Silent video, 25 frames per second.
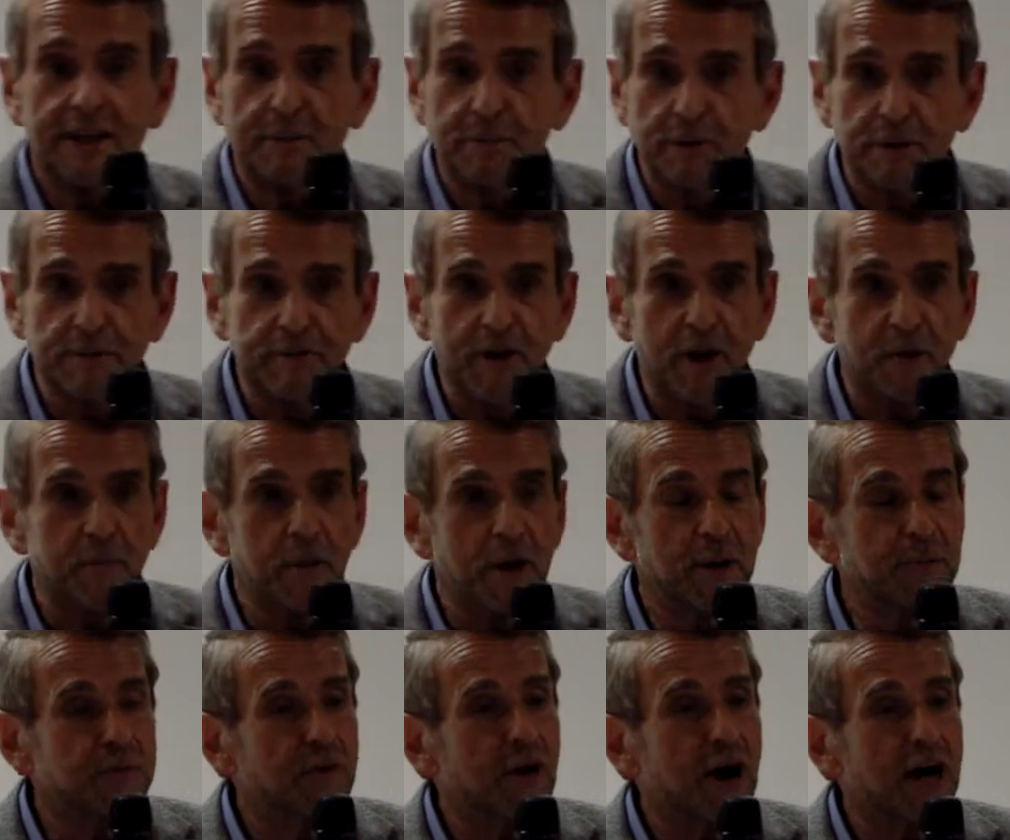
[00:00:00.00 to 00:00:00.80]
number of
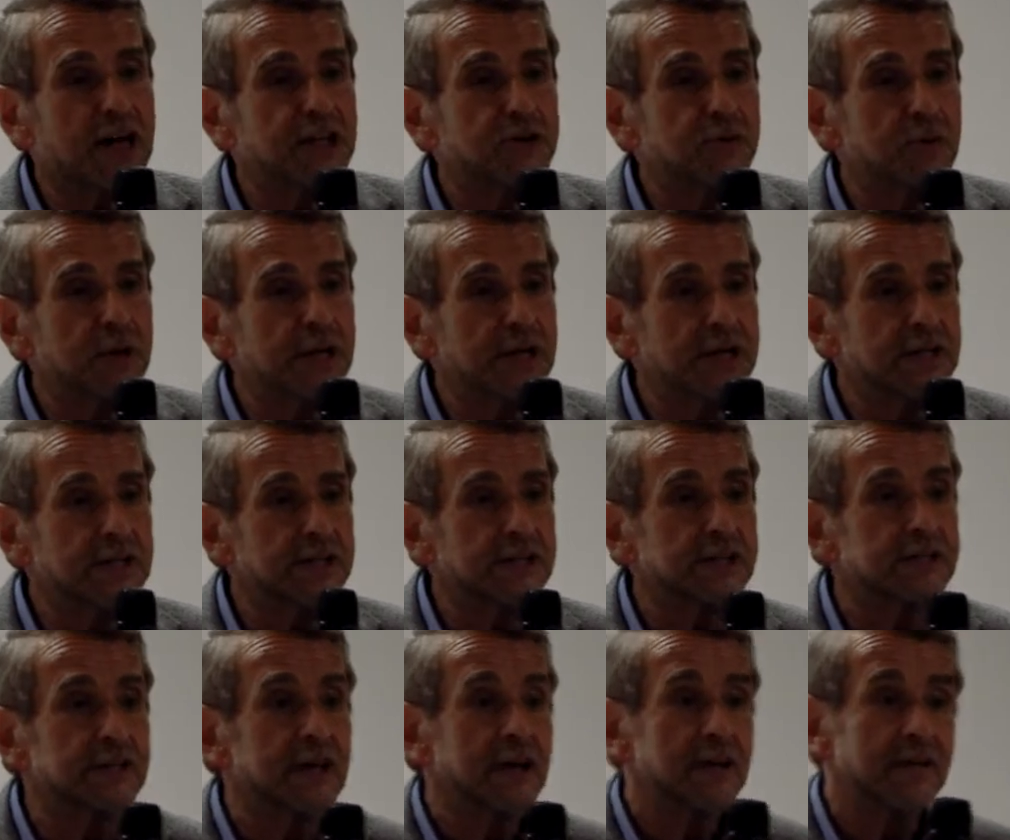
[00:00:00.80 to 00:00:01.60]
Nobel Prize
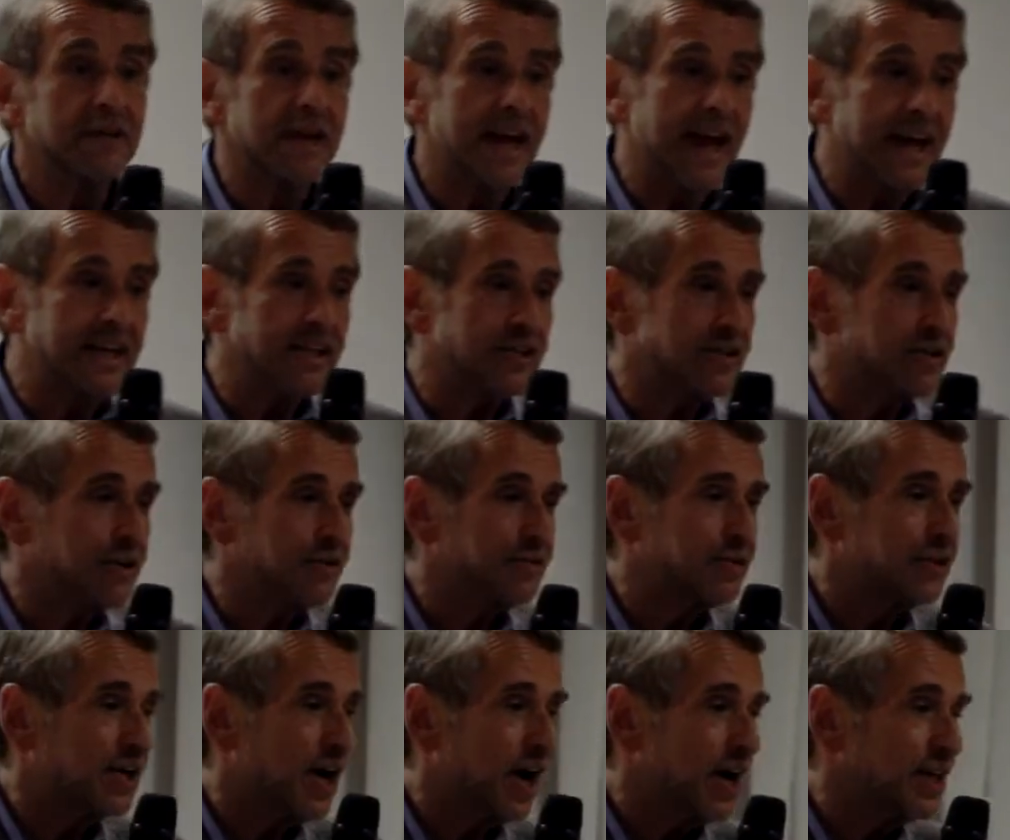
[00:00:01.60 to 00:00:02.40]
winners, the
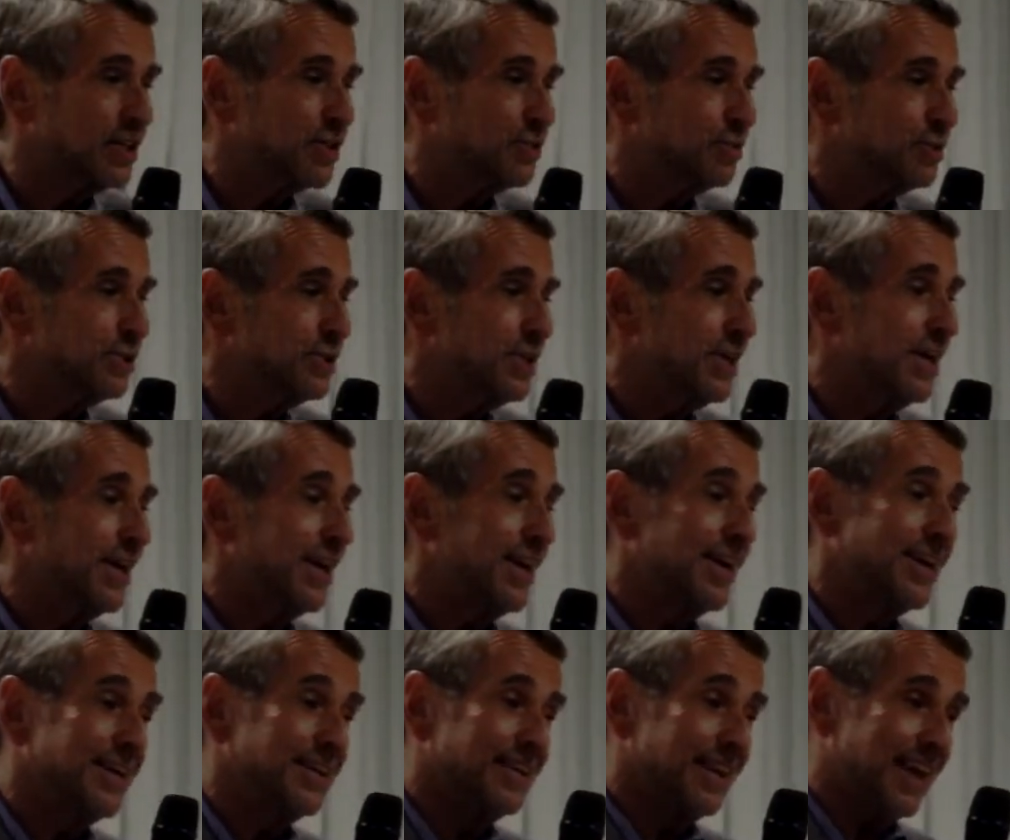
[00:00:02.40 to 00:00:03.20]
editor of Science was
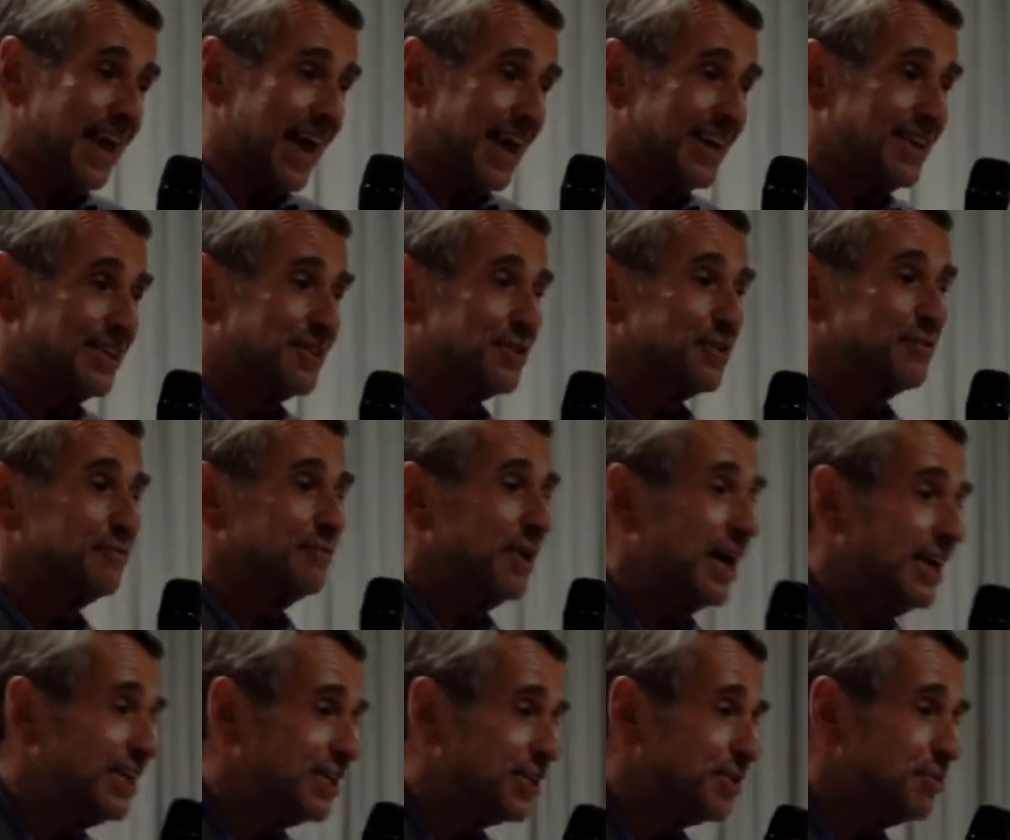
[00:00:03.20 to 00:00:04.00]
there, the editor
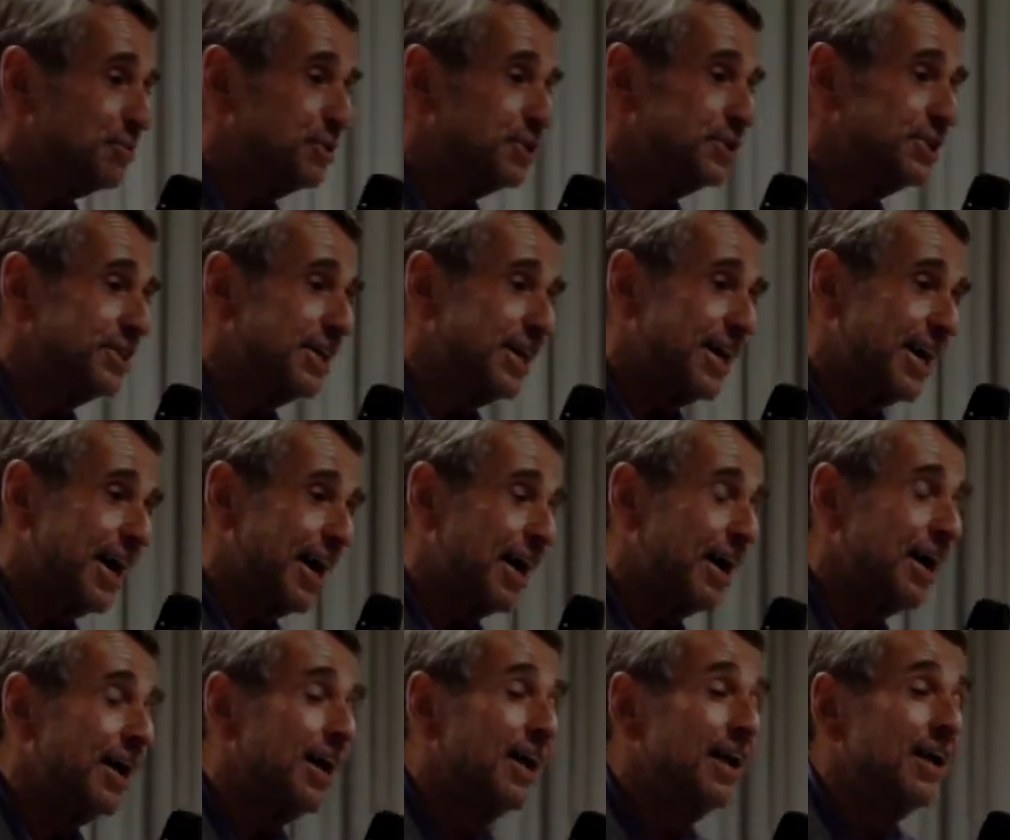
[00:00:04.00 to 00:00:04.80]
of Nature was
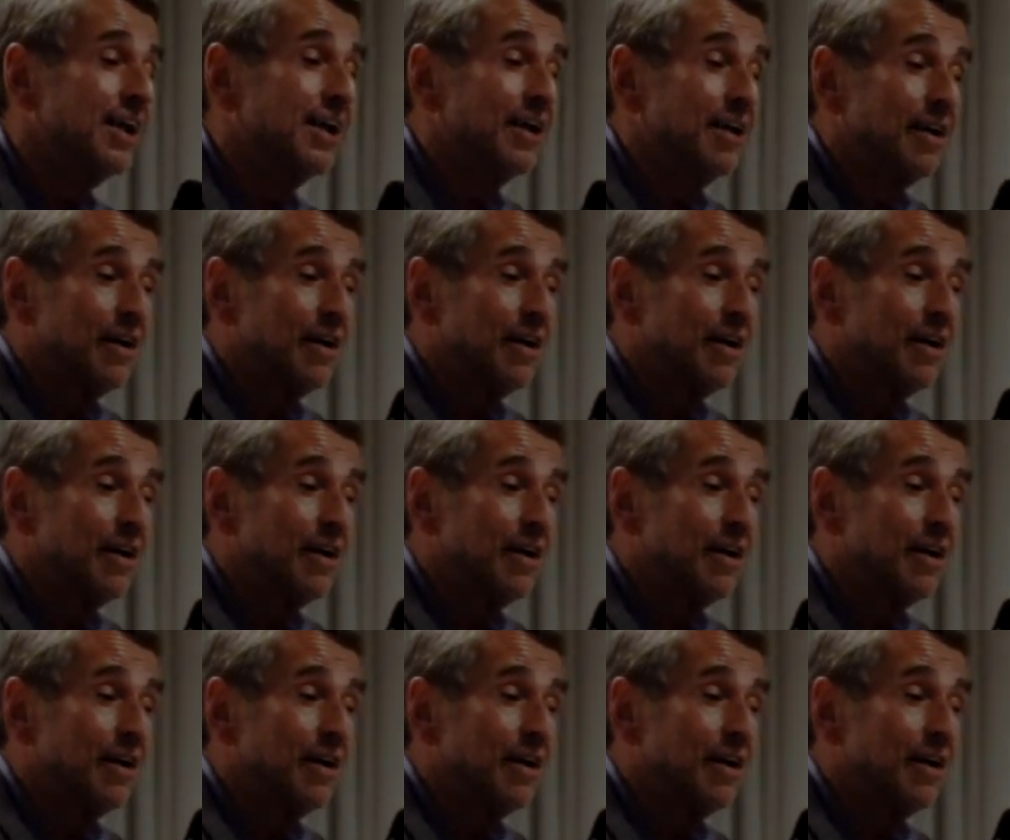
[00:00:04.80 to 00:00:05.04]
there,